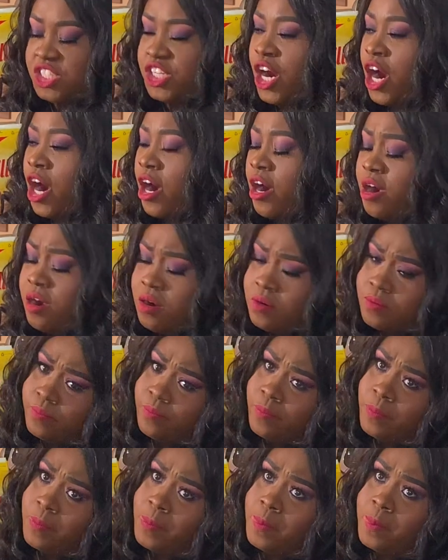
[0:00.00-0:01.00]
it hurt?
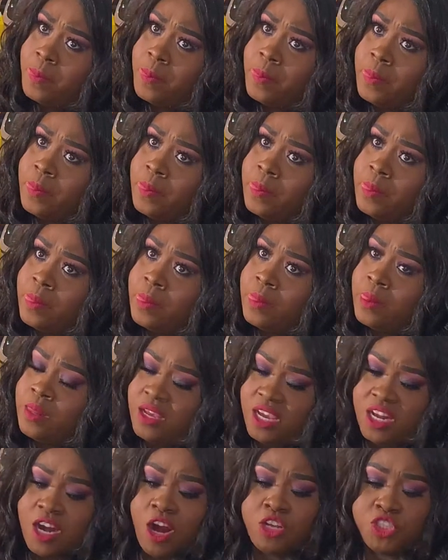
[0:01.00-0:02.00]

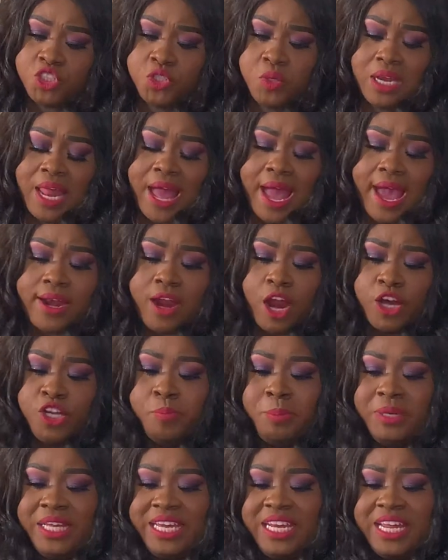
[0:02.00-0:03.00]
It hurts you a lot. Are you
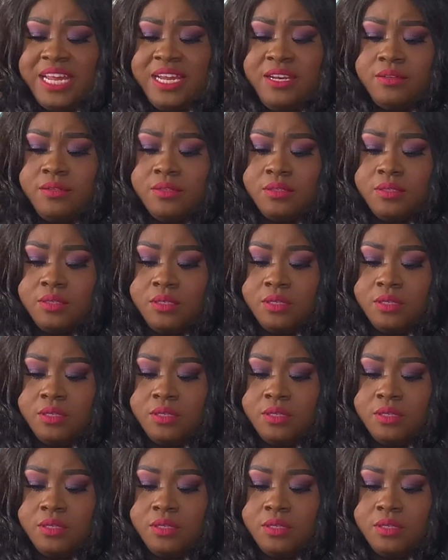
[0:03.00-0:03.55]
bleeding?